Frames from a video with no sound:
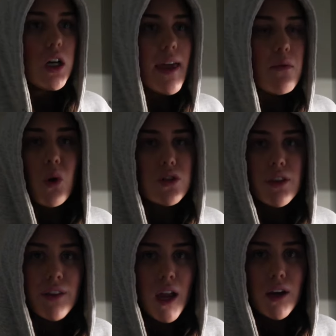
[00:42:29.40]
it
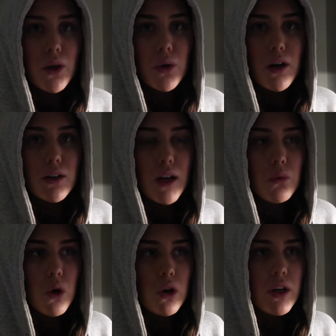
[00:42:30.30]
wasn't the end of the world.
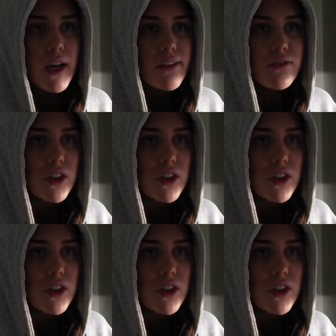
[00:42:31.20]
Like, what could I have